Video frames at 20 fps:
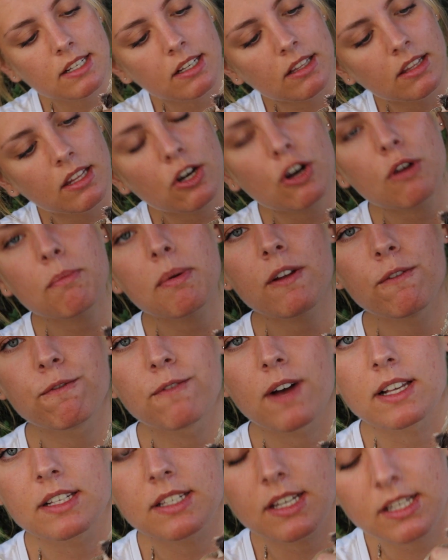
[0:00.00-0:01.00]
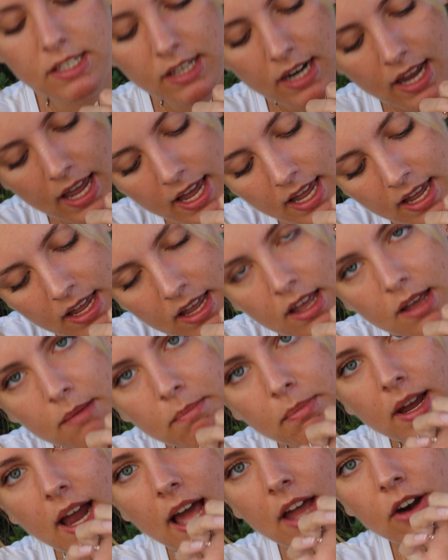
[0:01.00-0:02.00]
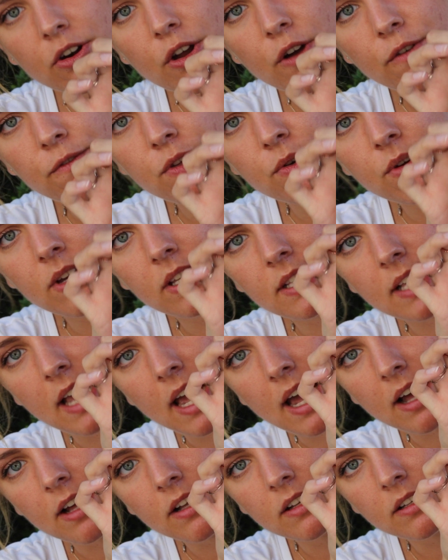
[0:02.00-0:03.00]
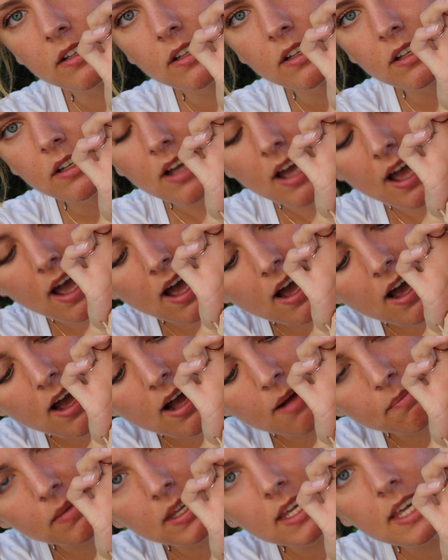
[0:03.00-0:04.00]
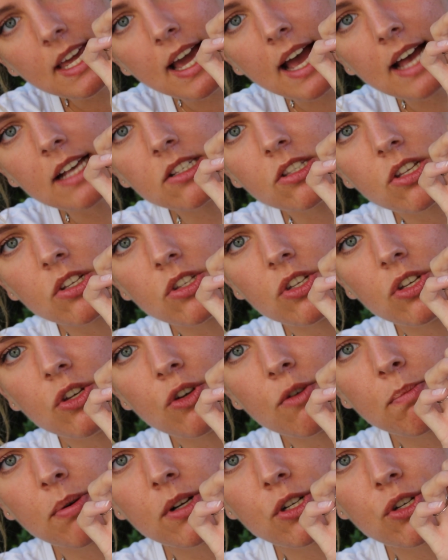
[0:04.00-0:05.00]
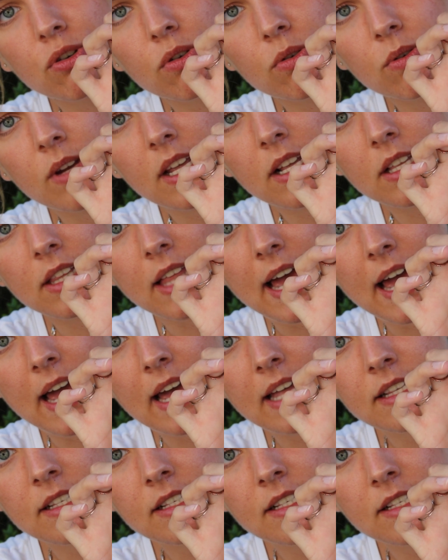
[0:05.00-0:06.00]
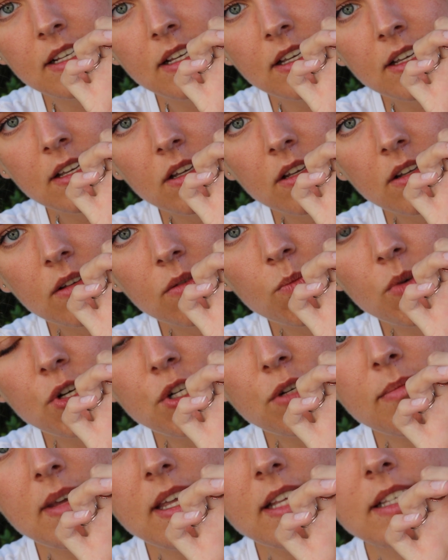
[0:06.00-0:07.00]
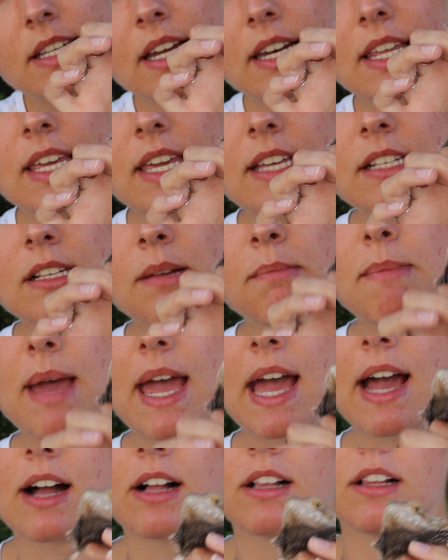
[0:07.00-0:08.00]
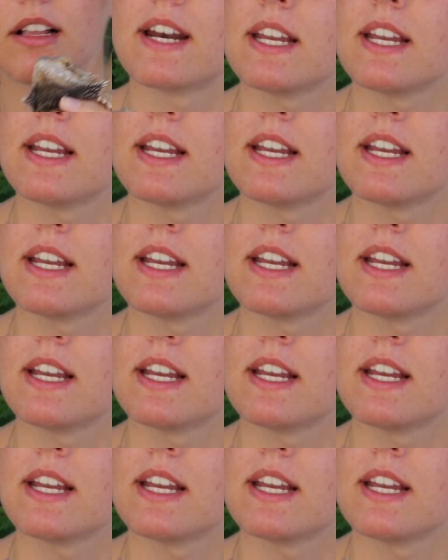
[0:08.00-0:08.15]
He's a little bit fussy today, but I don't know if you could tell. He has the 2 protruding glands, which means that he is a male.